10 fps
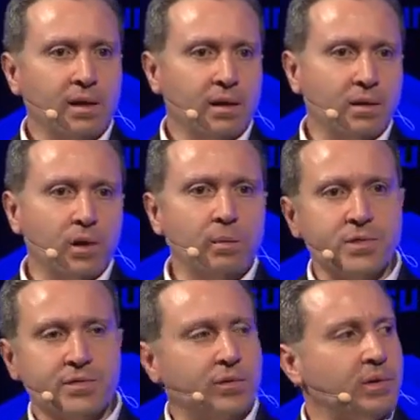
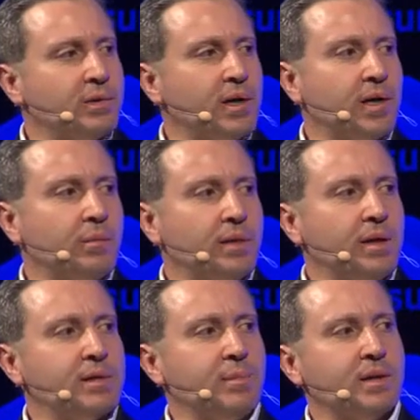almost full
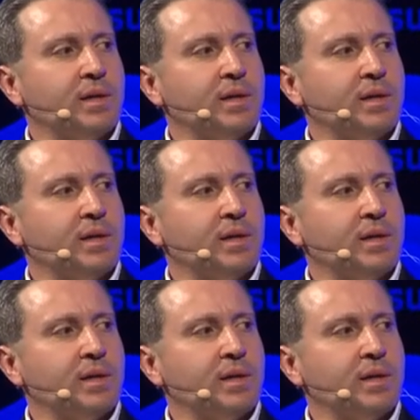autonomy, but